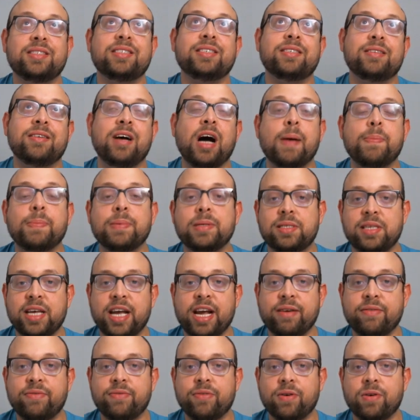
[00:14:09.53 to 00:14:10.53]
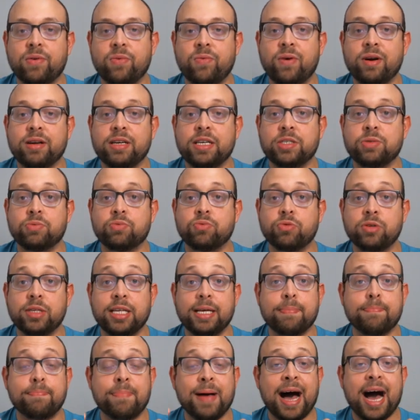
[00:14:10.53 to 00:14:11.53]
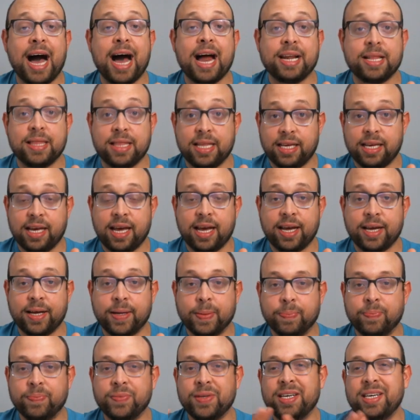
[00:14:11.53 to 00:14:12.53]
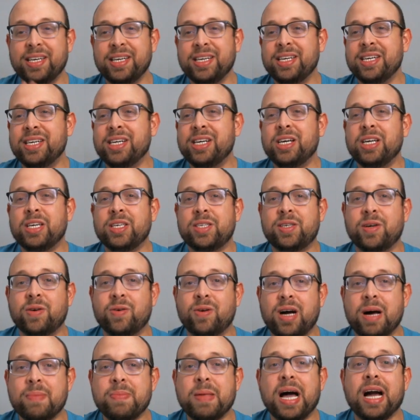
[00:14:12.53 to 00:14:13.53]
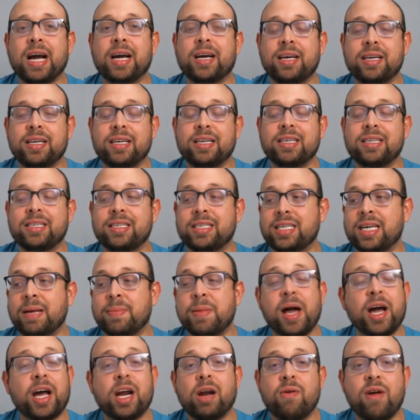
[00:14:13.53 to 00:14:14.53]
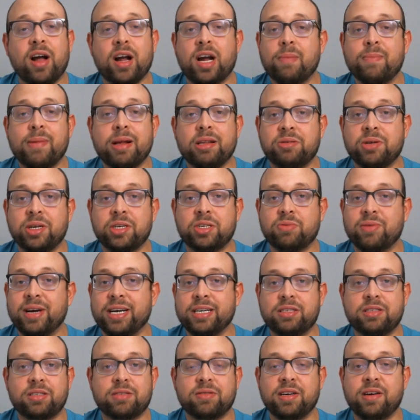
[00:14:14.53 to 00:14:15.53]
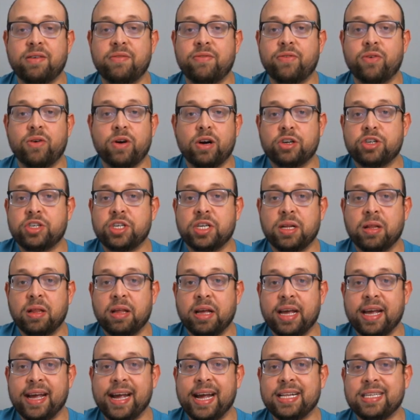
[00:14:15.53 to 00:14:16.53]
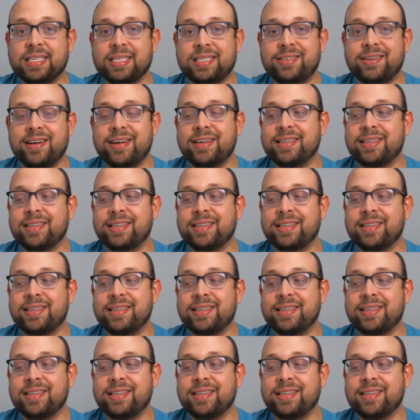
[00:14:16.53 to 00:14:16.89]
compensate for what is really bad in the game. So I'm not gonna recommend Streets of Rage 3, unfortunately. It's